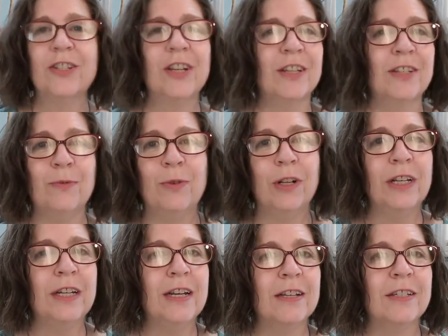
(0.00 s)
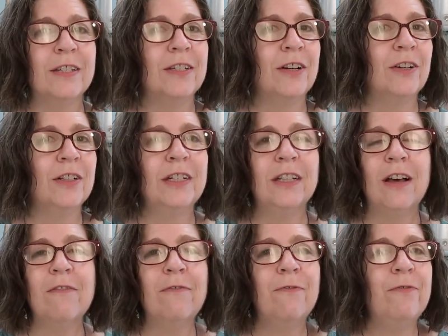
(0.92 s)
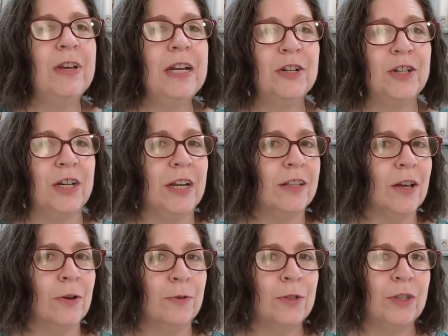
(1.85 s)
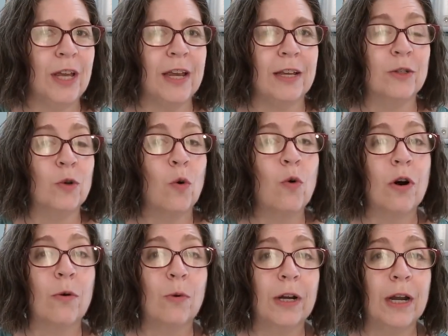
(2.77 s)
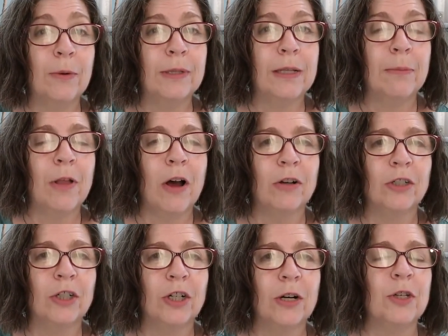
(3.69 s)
doesn't really necessarily love finishing those things or working with them long term.